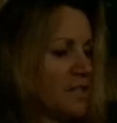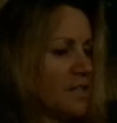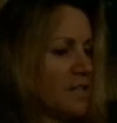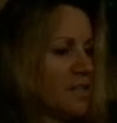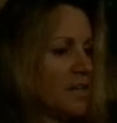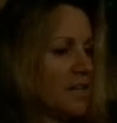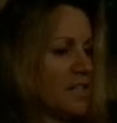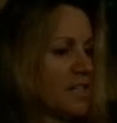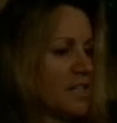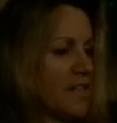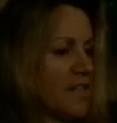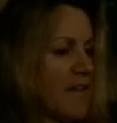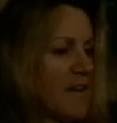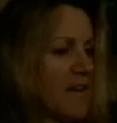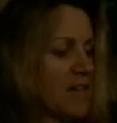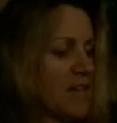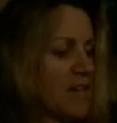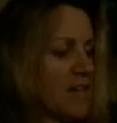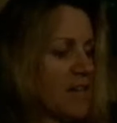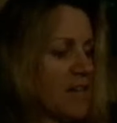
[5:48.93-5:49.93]

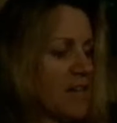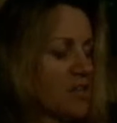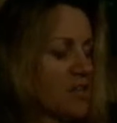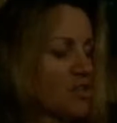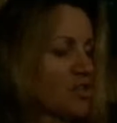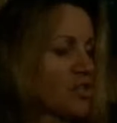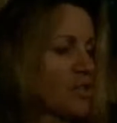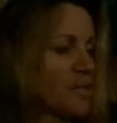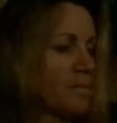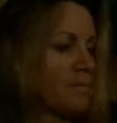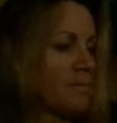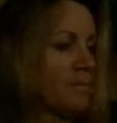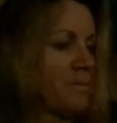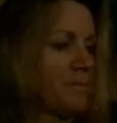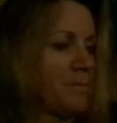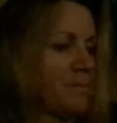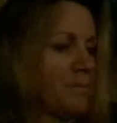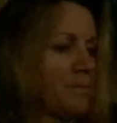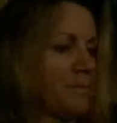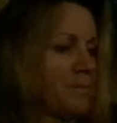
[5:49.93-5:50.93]
attached.
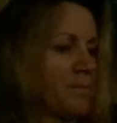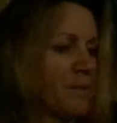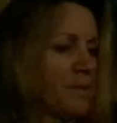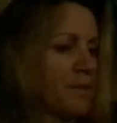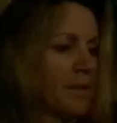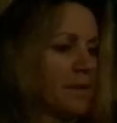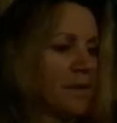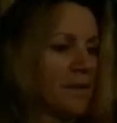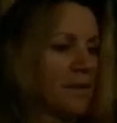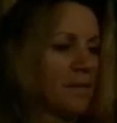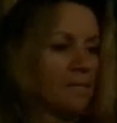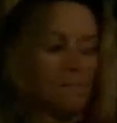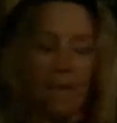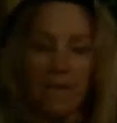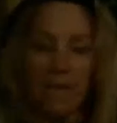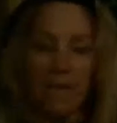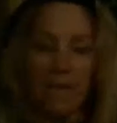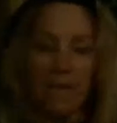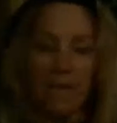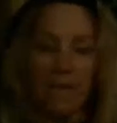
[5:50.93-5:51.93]

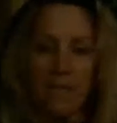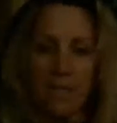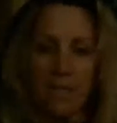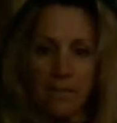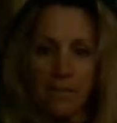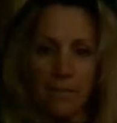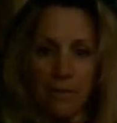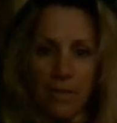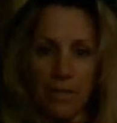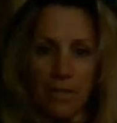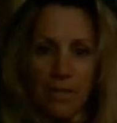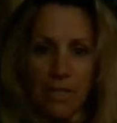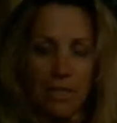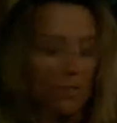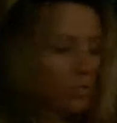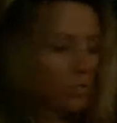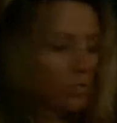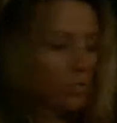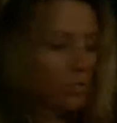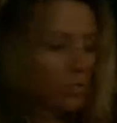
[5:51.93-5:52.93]
Mutt
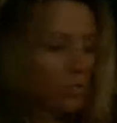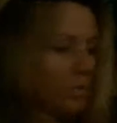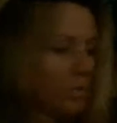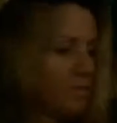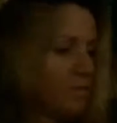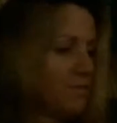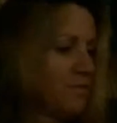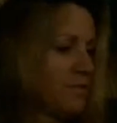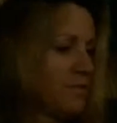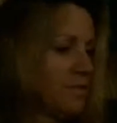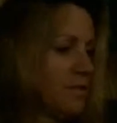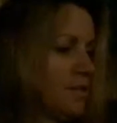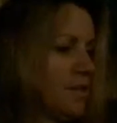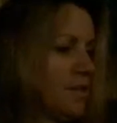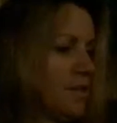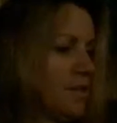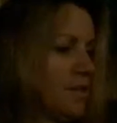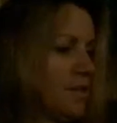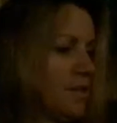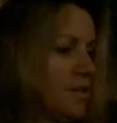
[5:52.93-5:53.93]
versus wolf.
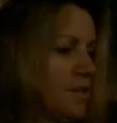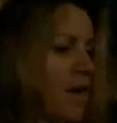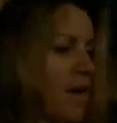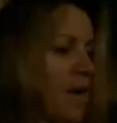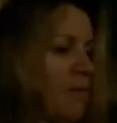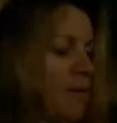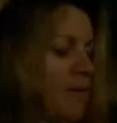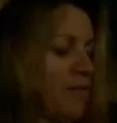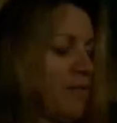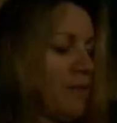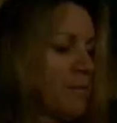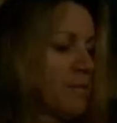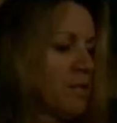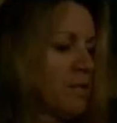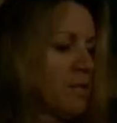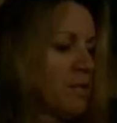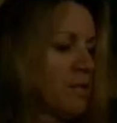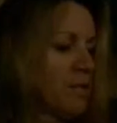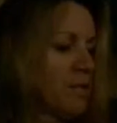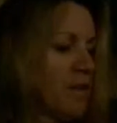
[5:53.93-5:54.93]
I wait for him to
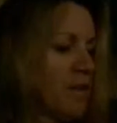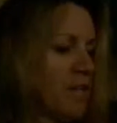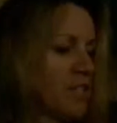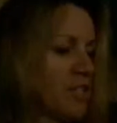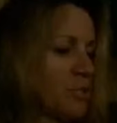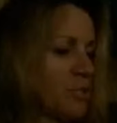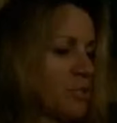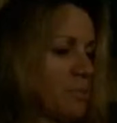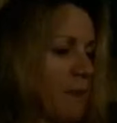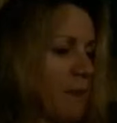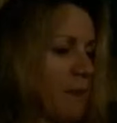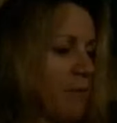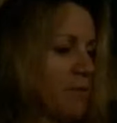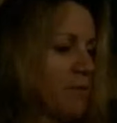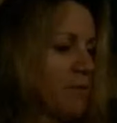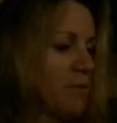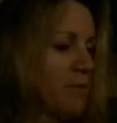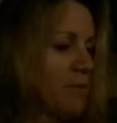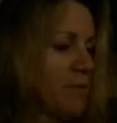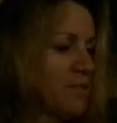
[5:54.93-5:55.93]
launch into his
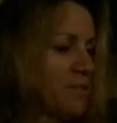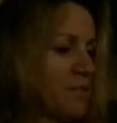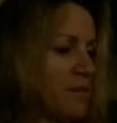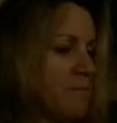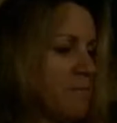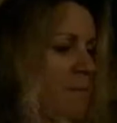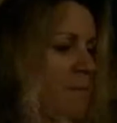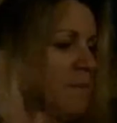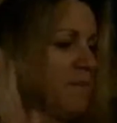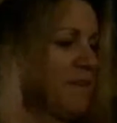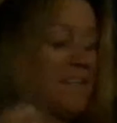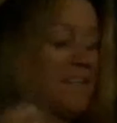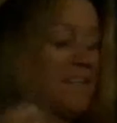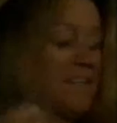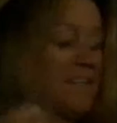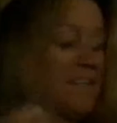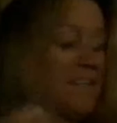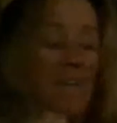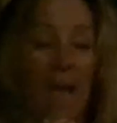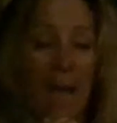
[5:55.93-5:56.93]
pounce. Maybe if I
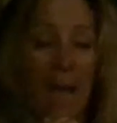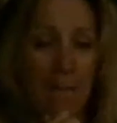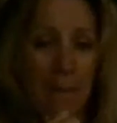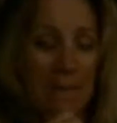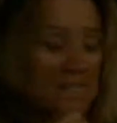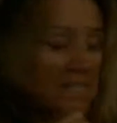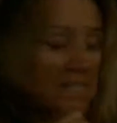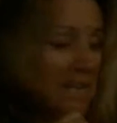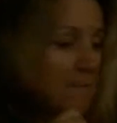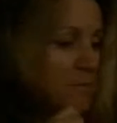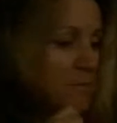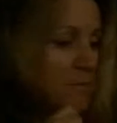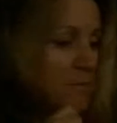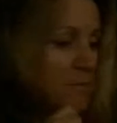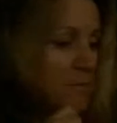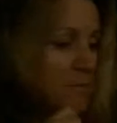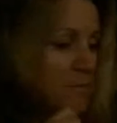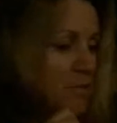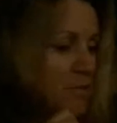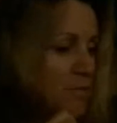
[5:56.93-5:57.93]
time my escape
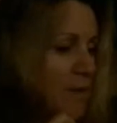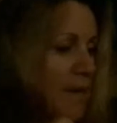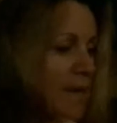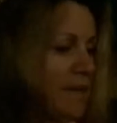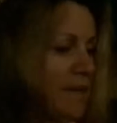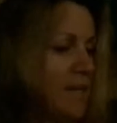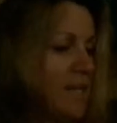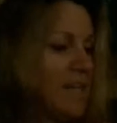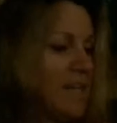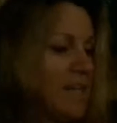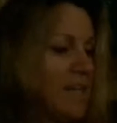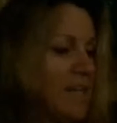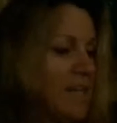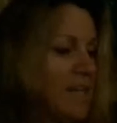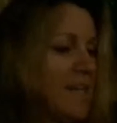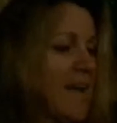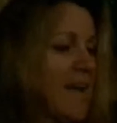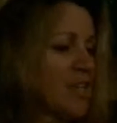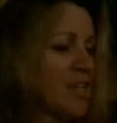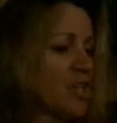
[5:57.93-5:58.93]
just right. Yeah,
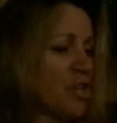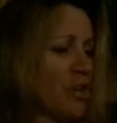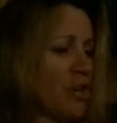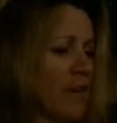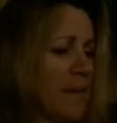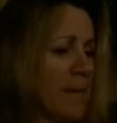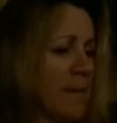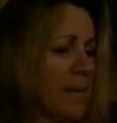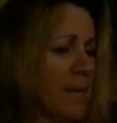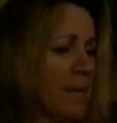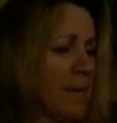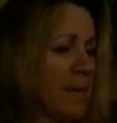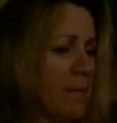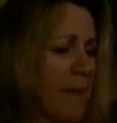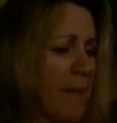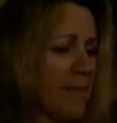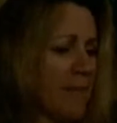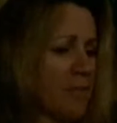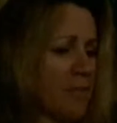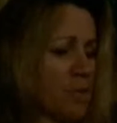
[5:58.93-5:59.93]
sure, in a
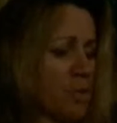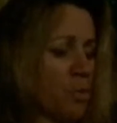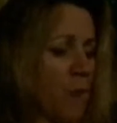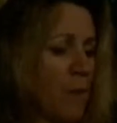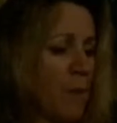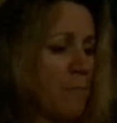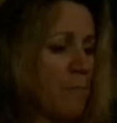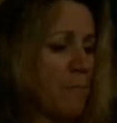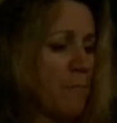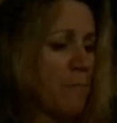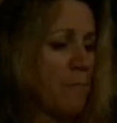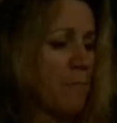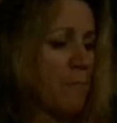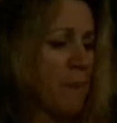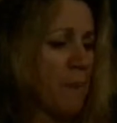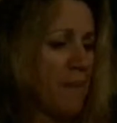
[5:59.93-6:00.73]
battle of Chihuahua mutt